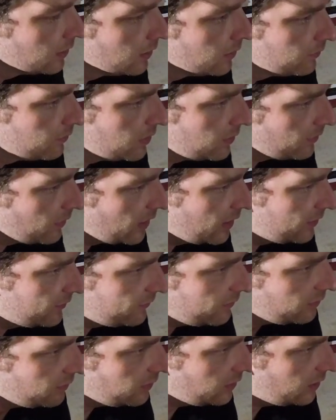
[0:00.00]
be
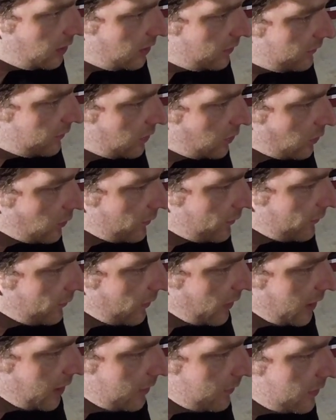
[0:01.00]
mindful of your
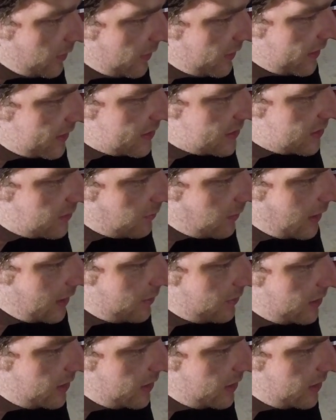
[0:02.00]
frame and things around